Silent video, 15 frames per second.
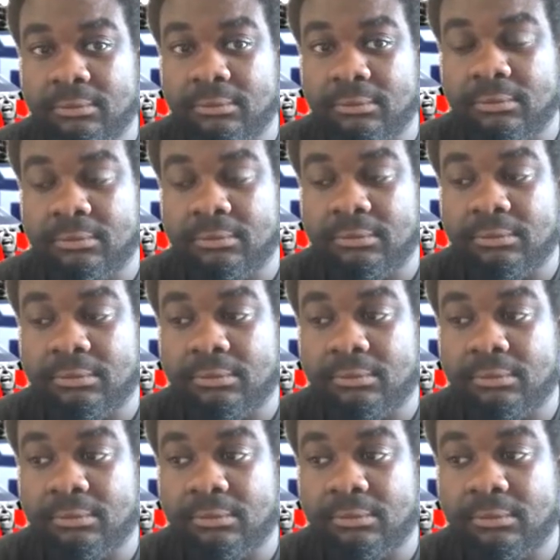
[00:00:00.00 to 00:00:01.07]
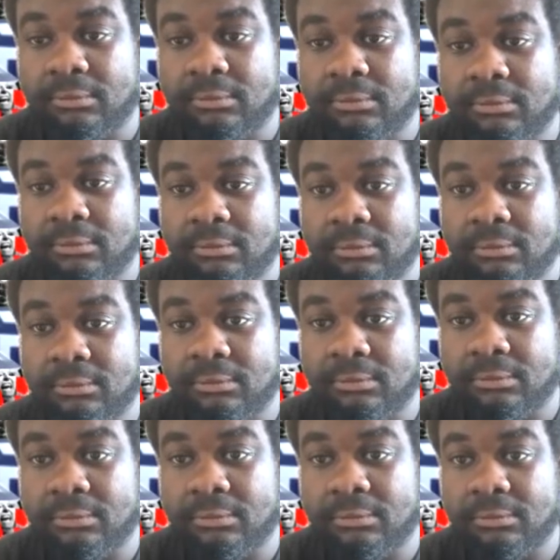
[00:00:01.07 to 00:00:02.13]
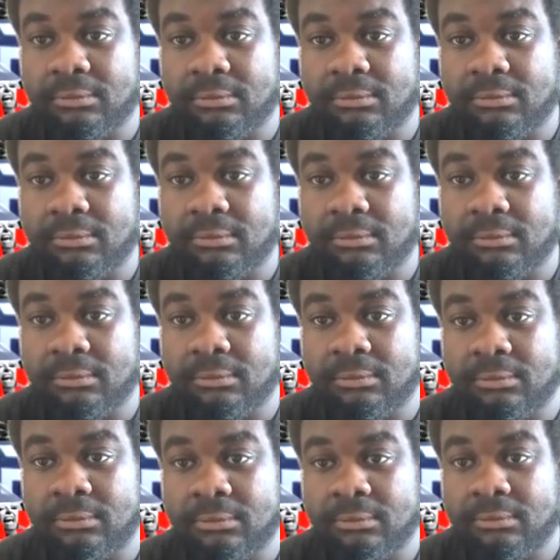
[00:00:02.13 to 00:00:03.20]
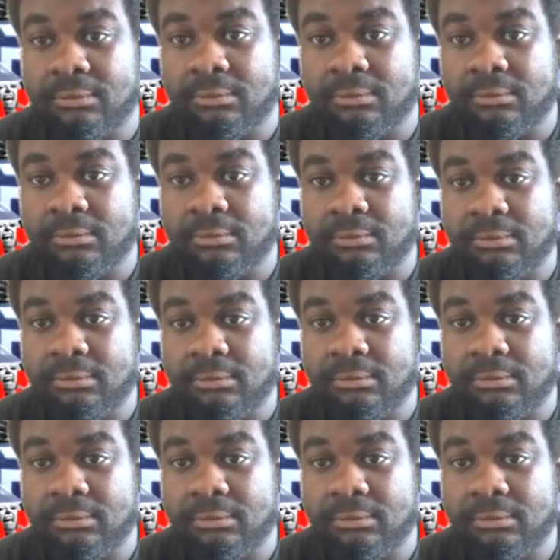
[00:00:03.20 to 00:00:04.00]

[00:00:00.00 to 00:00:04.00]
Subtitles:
The person shown says nothing.